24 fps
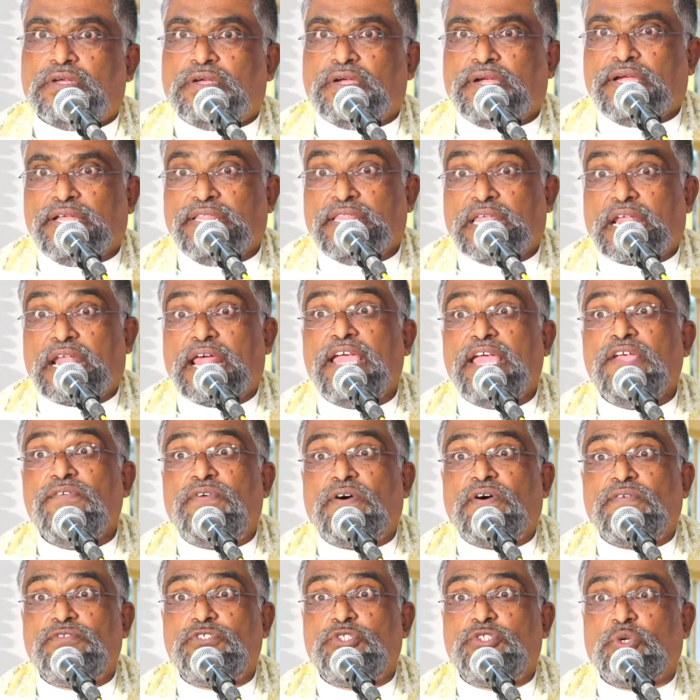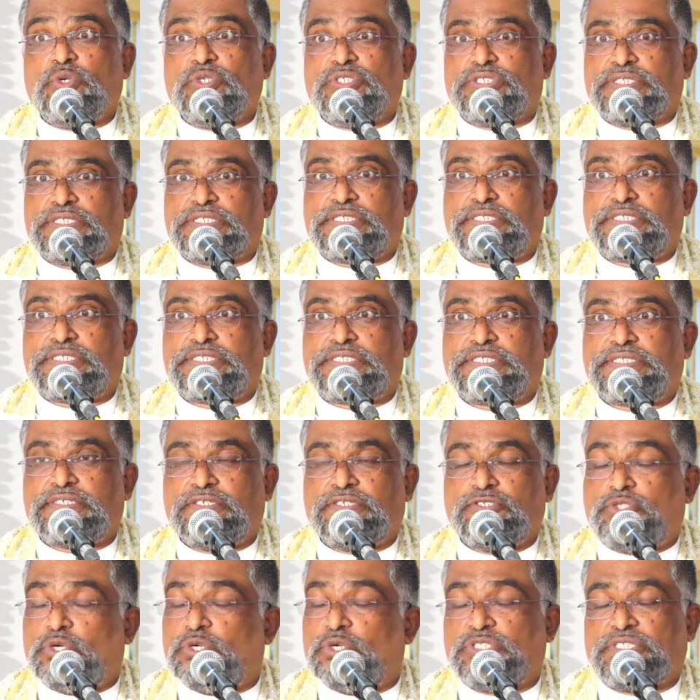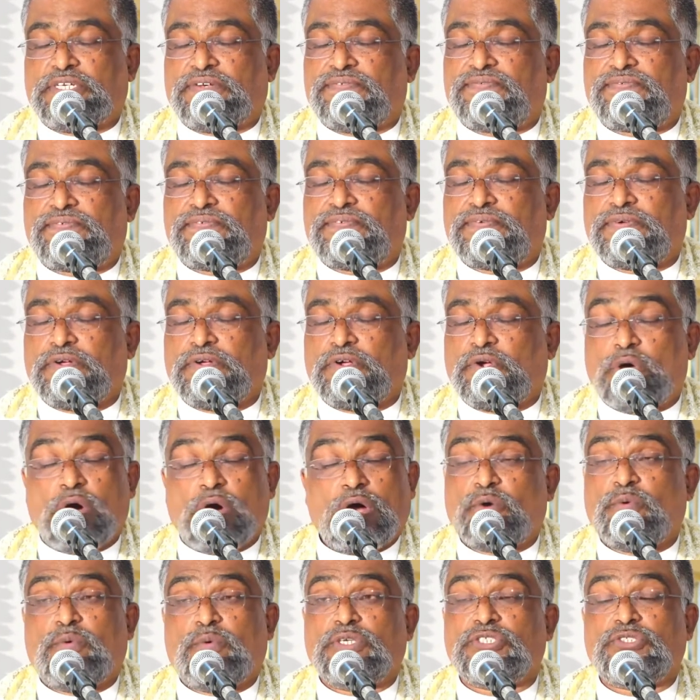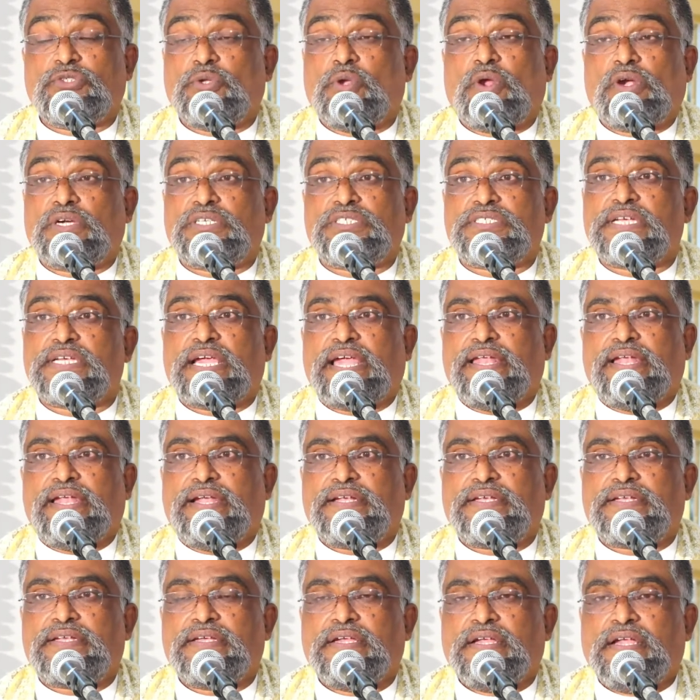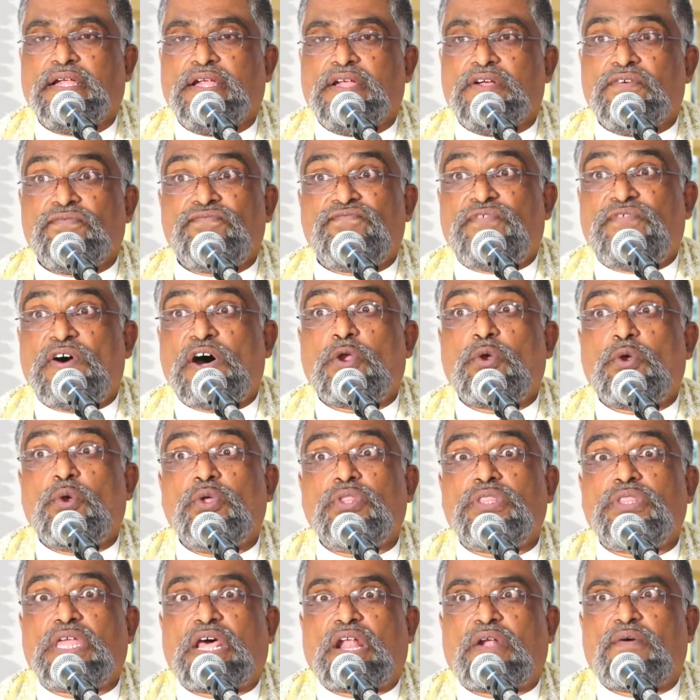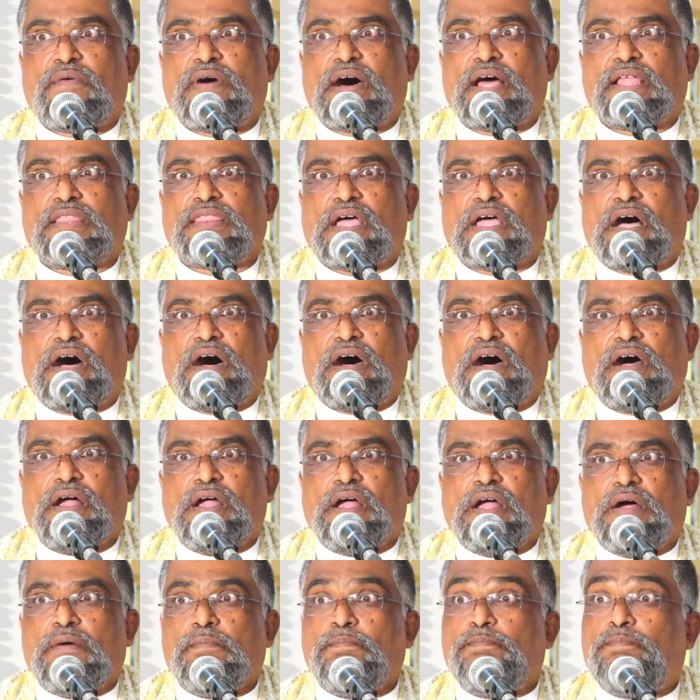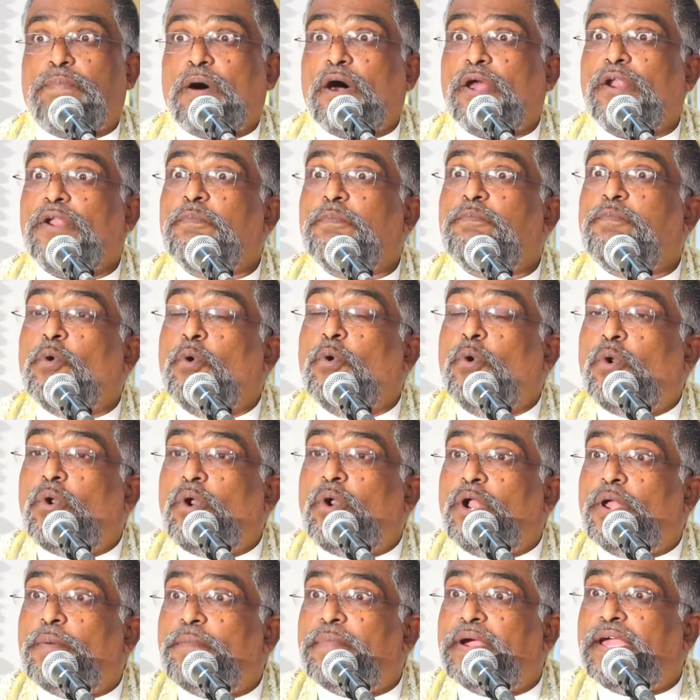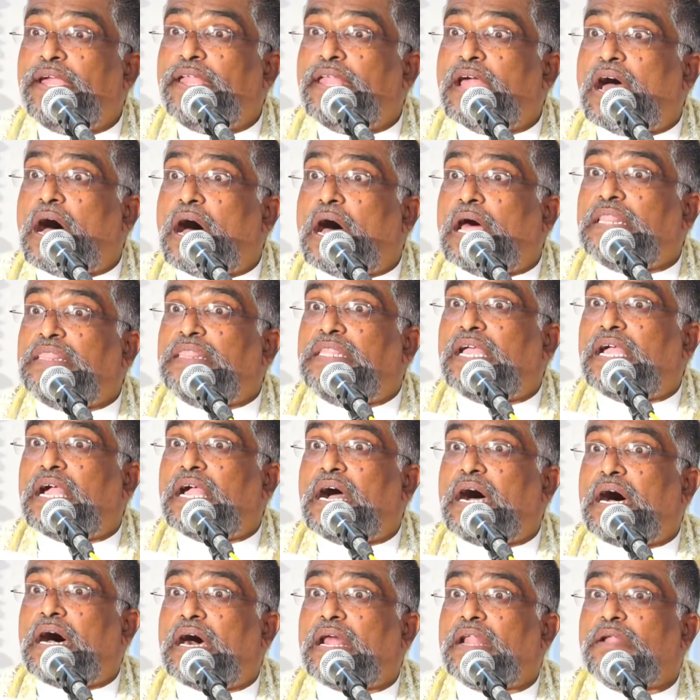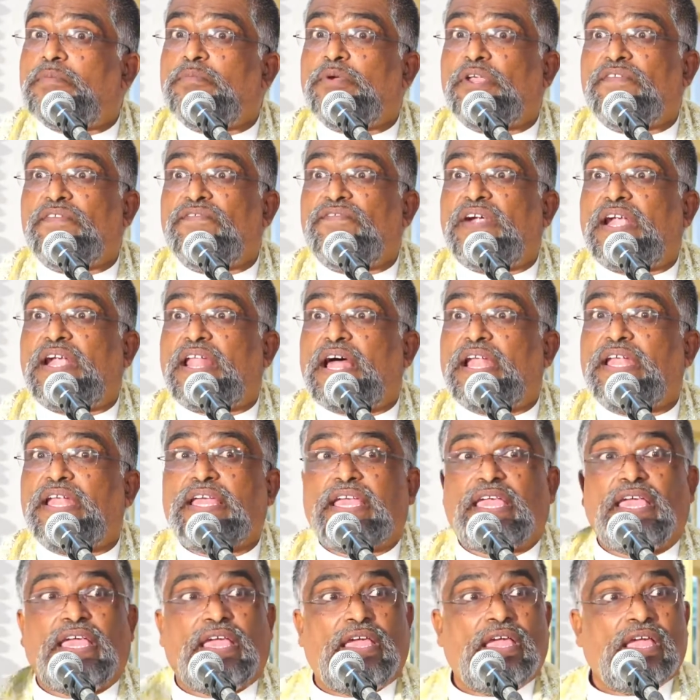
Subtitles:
In the life of Joseph, God was not silent. Pharaoh tarvata paripurnamaina adhikaram ivvadaniki